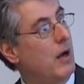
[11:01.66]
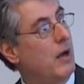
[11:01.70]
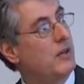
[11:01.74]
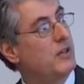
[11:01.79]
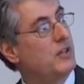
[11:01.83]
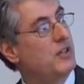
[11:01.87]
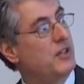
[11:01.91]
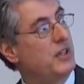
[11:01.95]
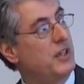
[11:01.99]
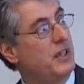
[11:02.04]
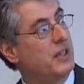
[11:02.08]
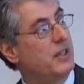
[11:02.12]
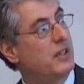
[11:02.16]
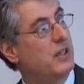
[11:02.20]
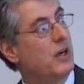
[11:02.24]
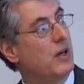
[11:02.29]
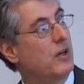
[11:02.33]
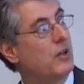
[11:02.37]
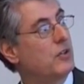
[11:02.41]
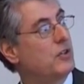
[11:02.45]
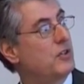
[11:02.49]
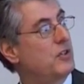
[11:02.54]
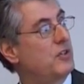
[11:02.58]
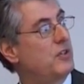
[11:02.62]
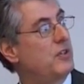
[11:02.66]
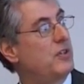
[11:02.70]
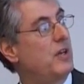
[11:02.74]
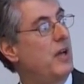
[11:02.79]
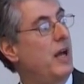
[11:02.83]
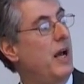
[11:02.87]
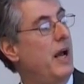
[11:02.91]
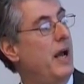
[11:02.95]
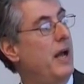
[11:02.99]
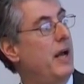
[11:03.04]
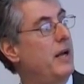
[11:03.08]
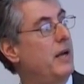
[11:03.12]
see adults
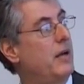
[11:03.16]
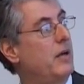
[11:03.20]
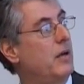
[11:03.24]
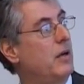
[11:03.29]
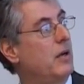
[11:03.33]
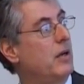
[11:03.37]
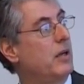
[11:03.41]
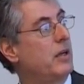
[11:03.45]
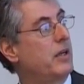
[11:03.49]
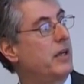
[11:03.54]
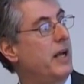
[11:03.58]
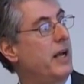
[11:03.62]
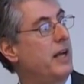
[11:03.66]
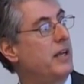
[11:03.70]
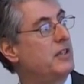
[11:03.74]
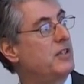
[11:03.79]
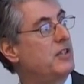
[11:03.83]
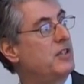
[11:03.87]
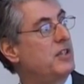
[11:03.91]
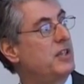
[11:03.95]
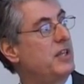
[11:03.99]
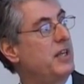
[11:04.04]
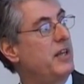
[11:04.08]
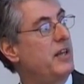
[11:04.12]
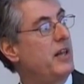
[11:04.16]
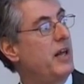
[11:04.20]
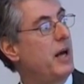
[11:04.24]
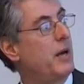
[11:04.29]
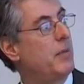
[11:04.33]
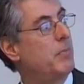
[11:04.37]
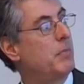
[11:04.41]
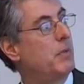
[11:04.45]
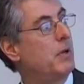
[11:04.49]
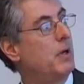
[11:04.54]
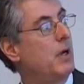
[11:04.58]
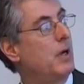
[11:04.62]
and can see
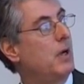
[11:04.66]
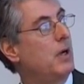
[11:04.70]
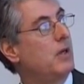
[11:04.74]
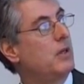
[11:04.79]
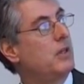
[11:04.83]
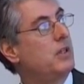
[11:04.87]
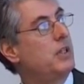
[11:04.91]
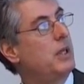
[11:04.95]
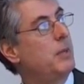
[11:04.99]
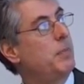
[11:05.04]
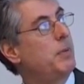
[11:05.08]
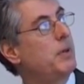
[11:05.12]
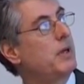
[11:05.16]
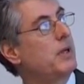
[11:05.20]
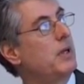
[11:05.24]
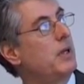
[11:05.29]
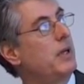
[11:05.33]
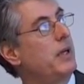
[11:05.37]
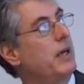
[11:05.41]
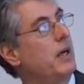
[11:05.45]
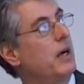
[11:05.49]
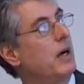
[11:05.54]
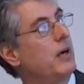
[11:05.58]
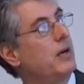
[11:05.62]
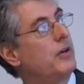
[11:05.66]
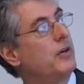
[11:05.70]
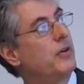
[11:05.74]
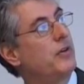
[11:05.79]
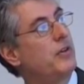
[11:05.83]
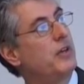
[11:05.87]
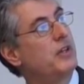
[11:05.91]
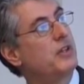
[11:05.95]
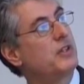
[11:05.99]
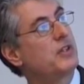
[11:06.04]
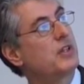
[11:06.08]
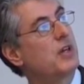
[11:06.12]
them typically under
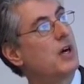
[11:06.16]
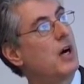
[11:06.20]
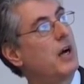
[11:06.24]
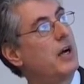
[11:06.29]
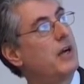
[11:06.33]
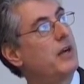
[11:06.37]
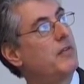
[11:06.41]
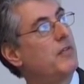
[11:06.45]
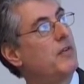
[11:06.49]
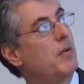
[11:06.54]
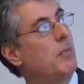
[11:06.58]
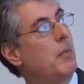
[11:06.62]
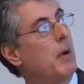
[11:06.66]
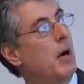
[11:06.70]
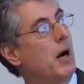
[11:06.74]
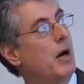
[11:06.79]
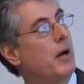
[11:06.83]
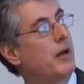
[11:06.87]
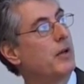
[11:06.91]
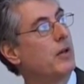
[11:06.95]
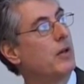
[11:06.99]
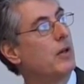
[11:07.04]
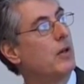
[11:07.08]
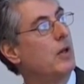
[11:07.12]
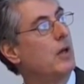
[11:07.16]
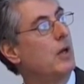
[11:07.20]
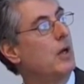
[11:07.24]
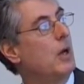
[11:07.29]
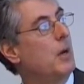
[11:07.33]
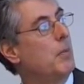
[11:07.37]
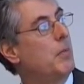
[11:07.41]
this kind of a model,